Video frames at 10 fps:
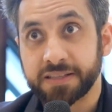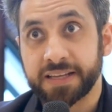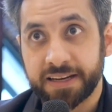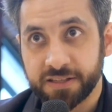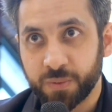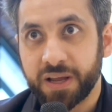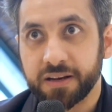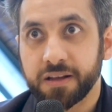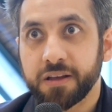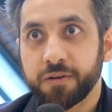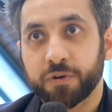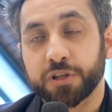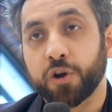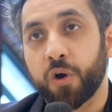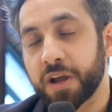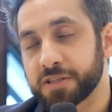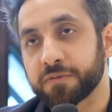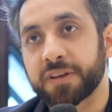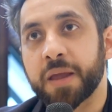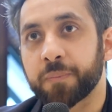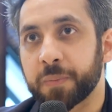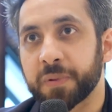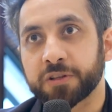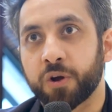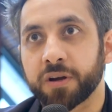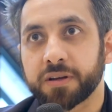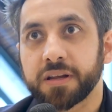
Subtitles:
design as well. For the longest of time, people thought